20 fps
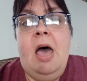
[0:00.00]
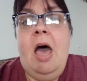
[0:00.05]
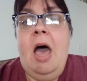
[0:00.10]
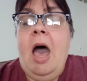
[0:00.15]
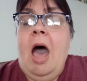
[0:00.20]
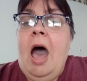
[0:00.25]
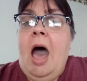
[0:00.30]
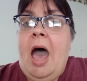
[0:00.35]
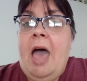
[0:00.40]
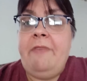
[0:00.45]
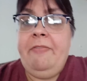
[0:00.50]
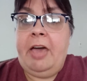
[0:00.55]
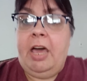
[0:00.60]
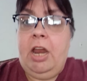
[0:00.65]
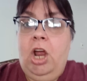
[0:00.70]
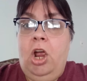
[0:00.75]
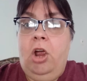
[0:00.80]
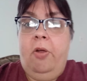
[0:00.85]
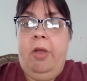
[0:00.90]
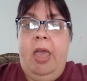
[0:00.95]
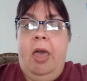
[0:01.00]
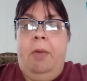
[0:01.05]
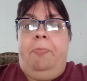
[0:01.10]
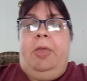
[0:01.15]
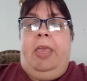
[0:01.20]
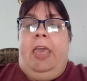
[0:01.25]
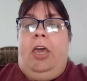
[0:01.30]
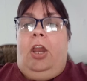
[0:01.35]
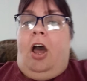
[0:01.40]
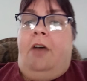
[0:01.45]
I've got to hurry up
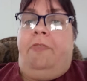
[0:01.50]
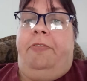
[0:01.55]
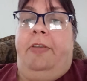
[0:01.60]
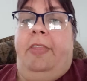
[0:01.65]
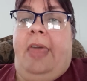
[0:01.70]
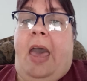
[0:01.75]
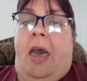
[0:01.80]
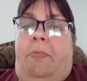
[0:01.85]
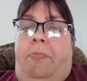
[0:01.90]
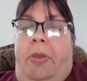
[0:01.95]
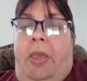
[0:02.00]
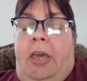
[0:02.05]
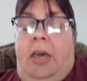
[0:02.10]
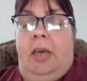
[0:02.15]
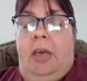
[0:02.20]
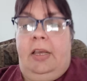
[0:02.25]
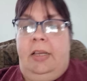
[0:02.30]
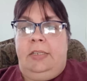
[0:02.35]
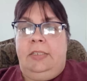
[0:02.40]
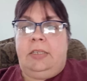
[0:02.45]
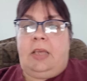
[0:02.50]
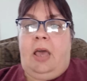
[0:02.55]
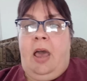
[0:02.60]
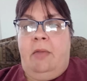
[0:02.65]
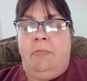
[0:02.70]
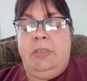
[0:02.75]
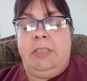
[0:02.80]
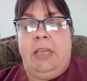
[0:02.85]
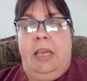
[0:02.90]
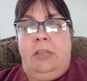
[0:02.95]
and get off of that because I'm
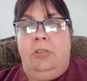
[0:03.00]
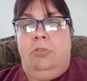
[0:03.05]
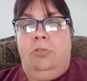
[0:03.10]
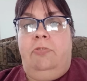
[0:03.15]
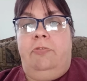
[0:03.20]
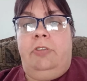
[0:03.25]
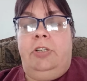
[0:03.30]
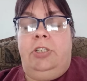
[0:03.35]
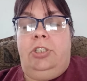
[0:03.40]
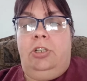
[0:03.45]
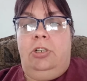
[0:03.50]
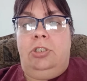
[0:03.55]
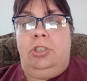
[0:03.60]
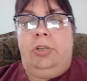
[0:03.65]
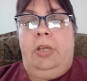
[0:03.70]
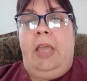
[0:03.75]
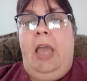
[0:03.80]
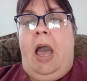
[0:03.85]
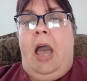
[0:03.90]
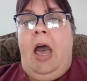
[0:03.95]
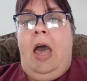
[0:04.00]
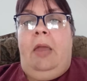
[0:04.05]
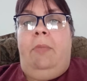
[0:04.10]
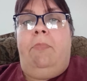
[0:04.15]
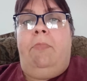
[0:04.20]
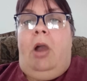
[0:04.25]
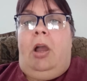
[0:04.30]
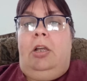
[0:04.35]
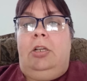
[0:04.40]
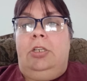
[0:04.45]
scheduled for surgery on
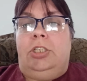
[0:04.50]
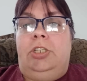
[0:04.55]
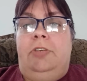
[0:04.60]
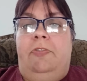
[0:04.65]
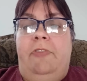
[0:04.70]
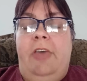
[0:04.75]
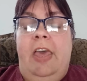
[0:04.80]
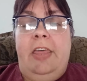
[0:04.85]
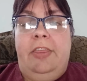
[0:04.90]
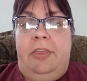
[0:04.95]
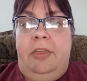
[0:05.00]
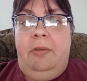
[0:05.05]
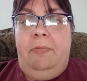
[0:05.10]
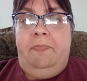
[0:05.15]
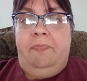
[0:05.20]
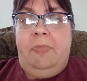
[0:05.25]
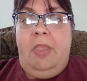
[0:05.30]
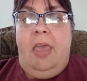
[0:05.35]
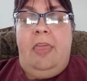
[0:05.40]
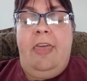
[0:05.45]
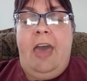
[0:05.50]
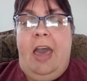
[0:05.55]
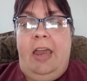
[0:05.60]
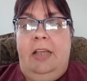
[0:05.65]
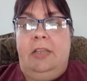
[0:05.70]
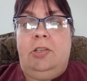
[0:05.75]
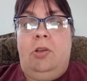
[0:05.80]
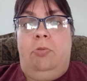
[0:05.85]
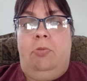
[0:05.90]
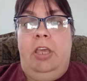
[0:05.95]
March 5th. That
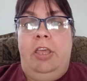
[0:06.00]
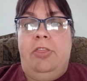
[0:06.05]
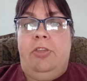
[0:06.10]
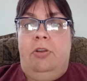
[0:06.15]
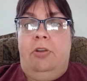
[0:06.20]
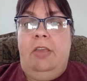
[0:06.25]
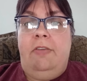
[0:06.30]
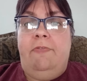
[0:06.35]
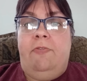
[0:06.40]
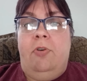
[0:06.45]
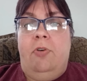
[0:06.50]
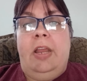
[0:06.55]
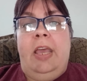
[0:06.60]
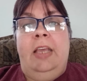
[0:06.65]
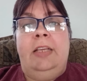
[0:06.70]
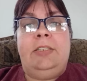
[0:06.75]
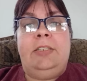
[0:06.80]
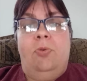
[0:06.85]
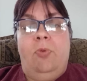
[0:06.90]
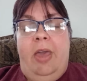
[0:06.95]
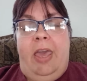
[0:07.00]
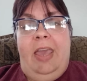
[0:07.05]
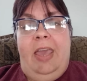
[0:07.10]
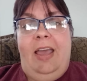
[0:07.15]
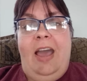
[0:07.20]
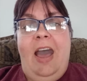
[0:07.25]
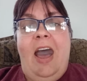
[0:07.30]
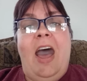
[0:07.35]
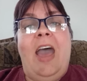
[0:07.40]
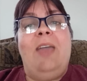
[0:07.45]
is only 34 days away.
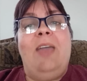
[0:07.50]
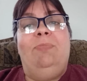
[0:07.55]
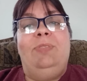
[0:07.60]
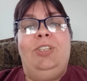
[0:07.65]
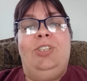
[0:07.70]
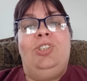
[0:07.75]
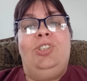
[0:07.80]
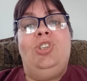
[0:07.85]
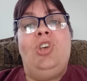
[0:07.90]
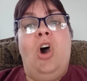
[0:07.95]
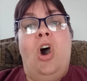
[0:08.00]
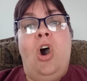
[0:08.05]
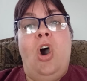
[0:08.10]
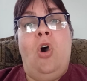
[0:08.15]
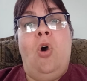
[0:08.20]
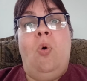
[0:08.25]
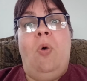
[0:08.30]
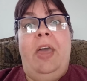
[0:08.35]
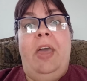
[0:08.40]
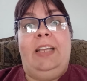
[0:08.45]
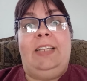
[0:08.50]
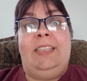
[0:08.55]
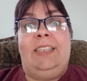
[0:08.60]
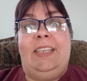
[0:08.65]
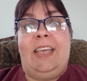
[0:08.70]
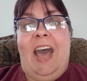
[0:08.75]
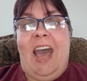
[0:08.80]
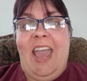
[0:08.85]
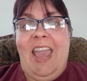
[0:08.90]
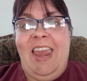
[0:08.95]
I'm so
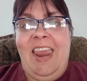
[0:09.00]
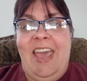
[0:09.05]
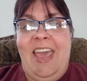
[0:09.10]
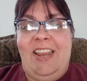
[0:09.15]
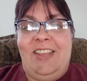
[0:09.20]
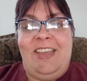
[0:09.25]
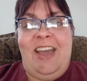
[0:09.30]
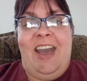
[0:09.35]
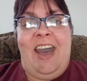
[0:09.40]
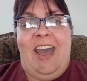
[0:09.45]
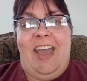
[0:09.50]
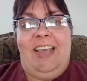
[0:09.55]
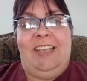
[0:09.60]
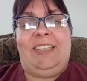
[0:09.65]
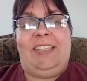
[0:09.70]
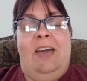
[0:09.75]
excited, guys.